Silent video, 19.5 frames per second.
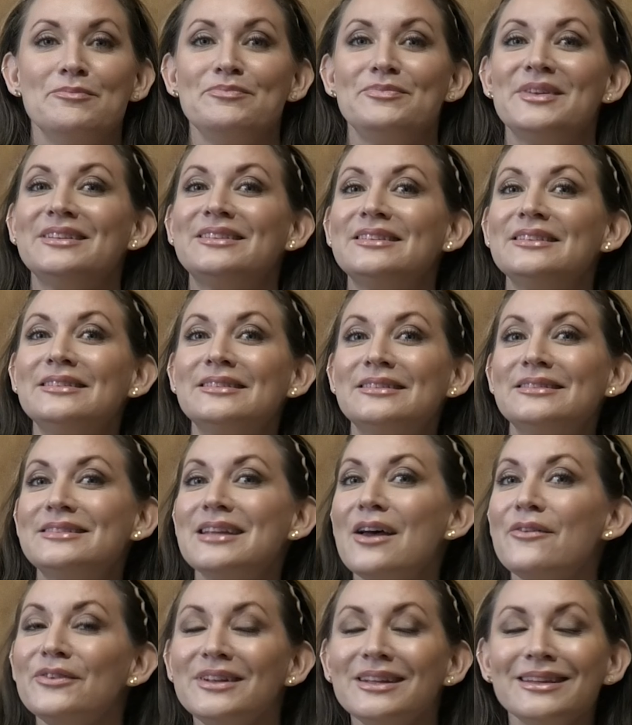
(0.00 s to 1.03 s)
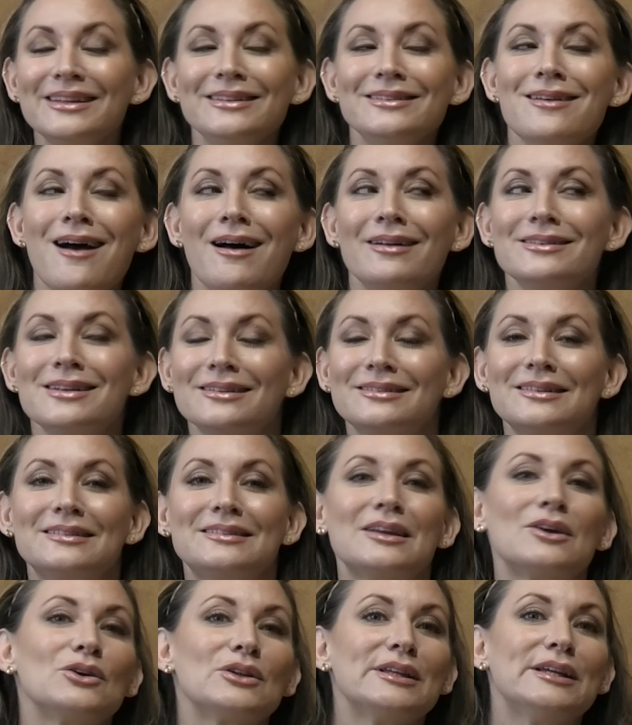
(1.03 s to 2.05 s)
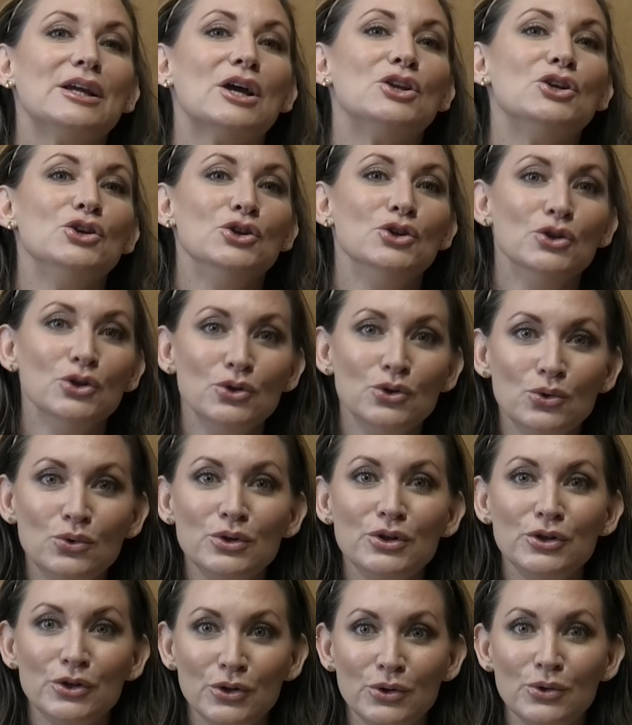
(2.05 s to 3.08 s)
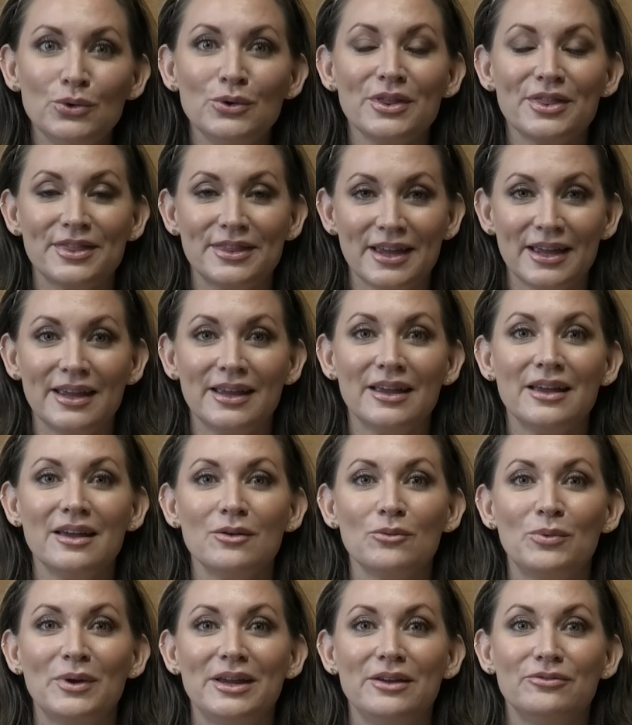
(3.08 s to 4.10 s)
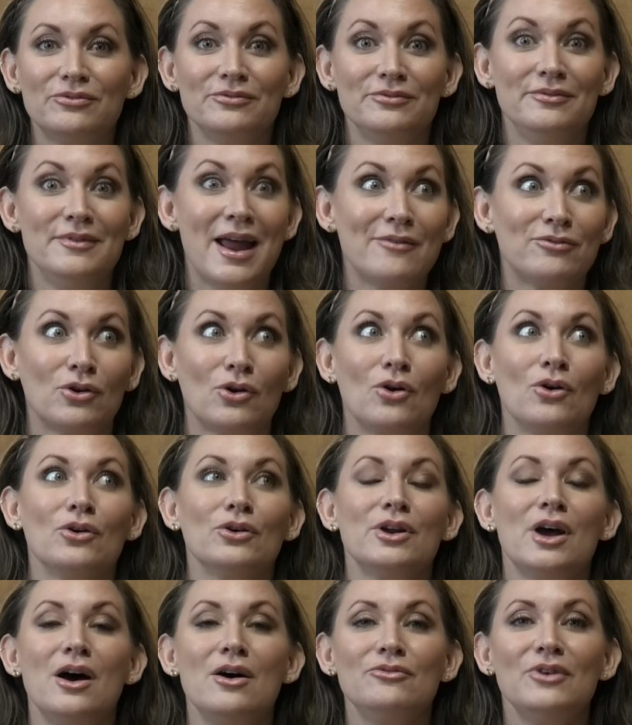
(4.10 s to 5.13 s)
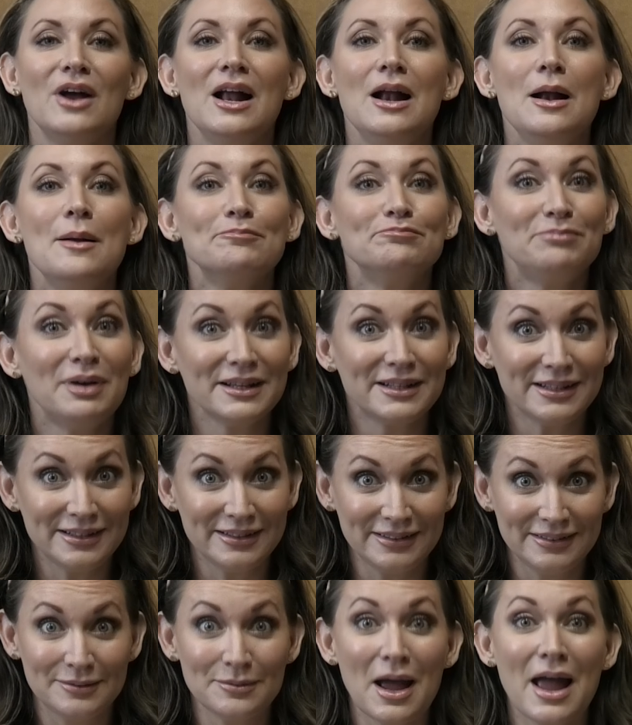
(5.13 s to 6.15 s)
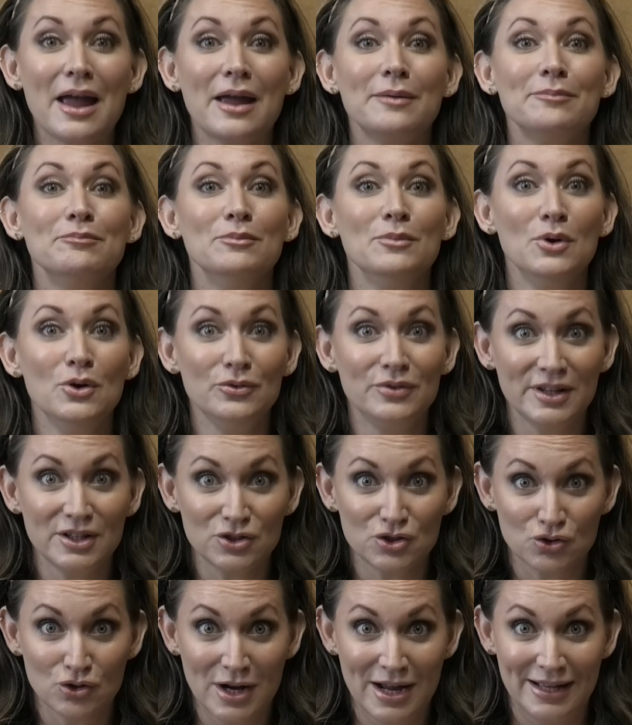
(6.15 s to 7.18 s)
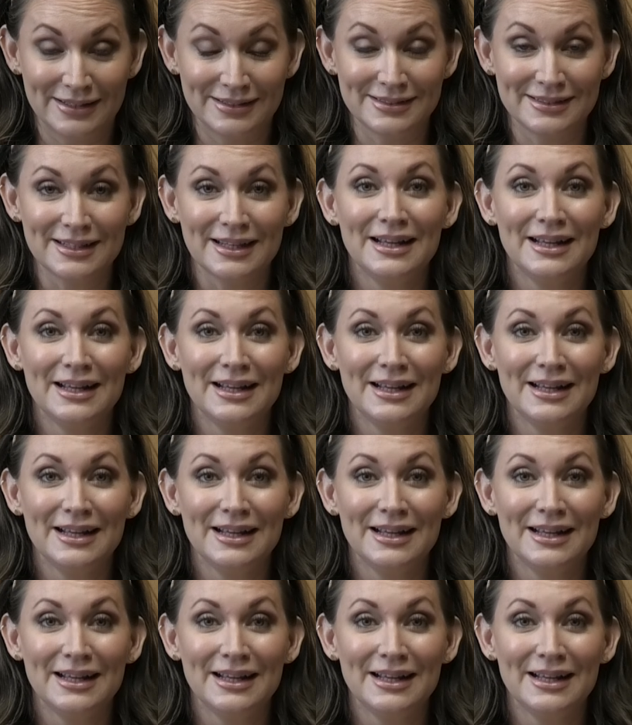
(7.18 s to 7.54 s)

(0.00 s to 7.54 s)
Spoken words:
This is definitely not necessarily a new thing we've never heard of, but it is a moving trend.